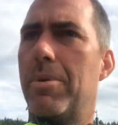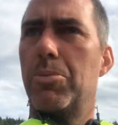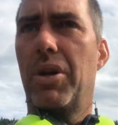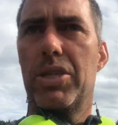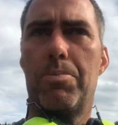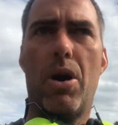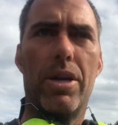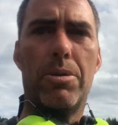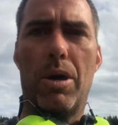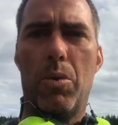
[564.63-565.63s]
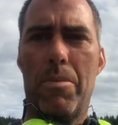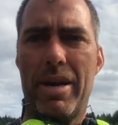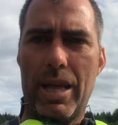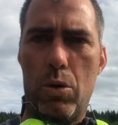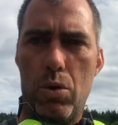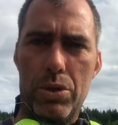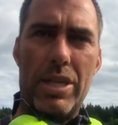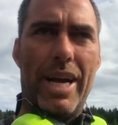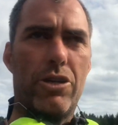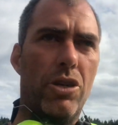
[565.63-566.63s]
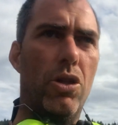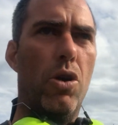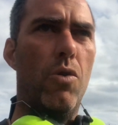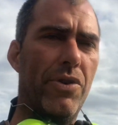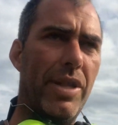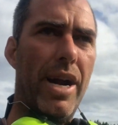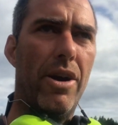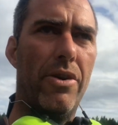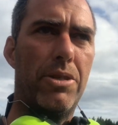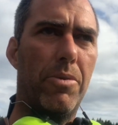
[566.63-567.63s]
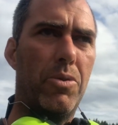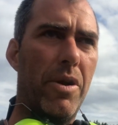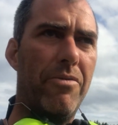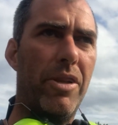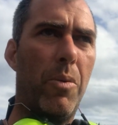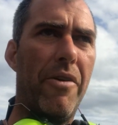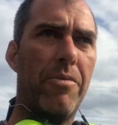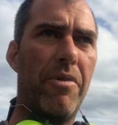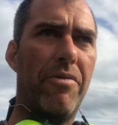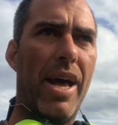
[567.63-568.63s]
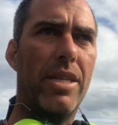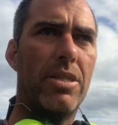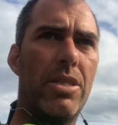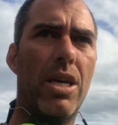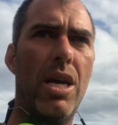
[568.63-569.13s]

as big as possible. I want to make that whole sectional over there, so 20 feet away from the fence.